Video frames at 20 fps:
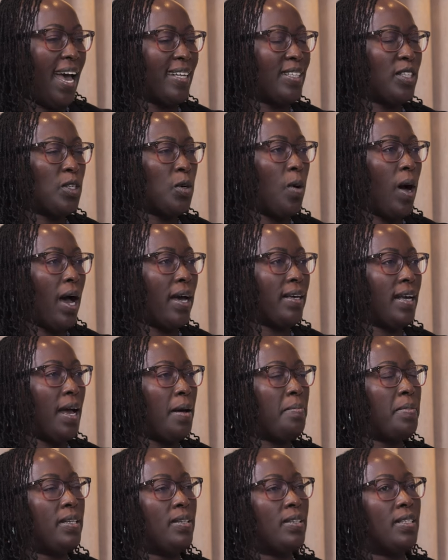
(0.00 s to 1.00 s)
And so, I
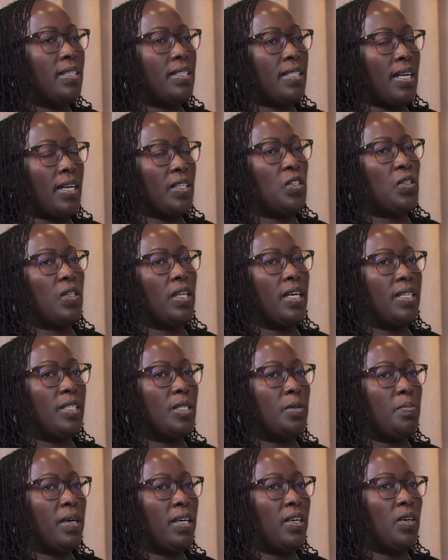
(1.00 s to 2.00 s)
mean, such
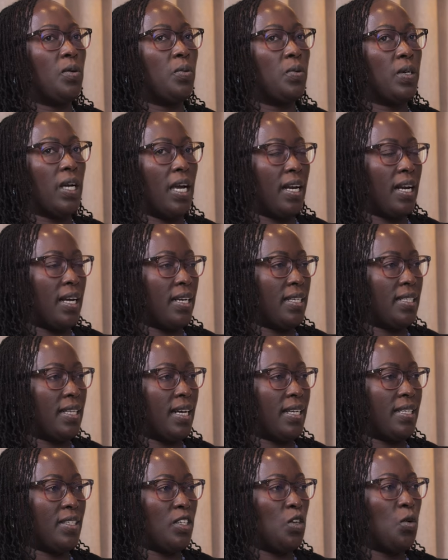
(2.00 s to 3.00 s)
things make you realize
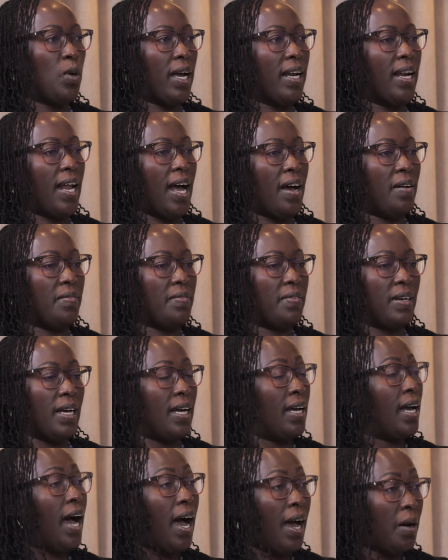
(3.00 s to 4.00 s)
that you can have,
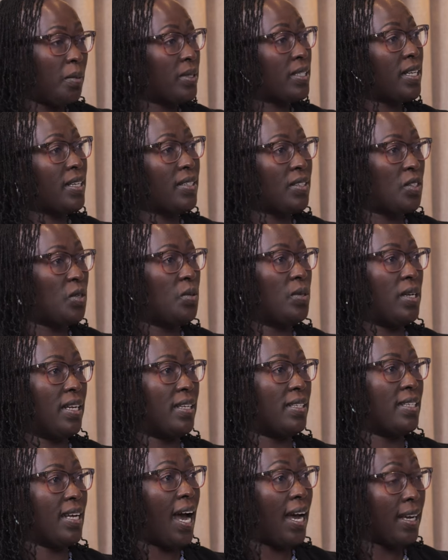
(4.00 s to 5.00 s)
I was a
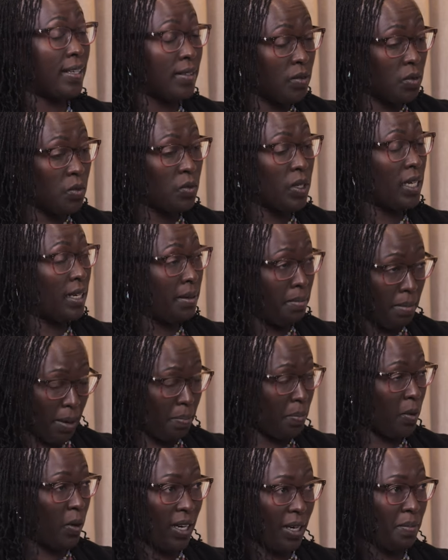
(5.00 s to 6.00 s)
student. I really, my
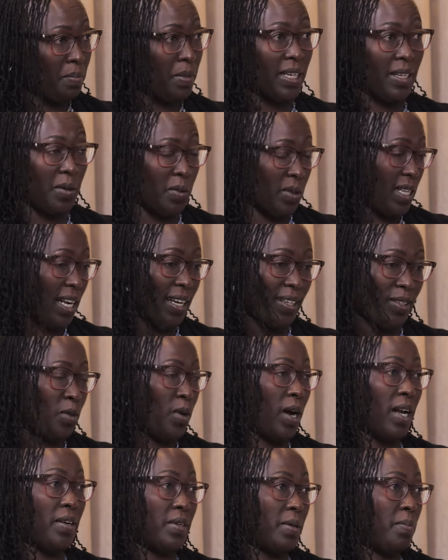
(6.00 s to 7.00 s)
pocket money was like
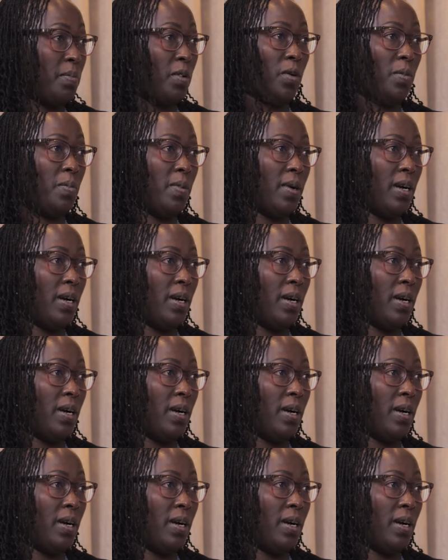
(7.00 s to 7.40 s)
200 bob.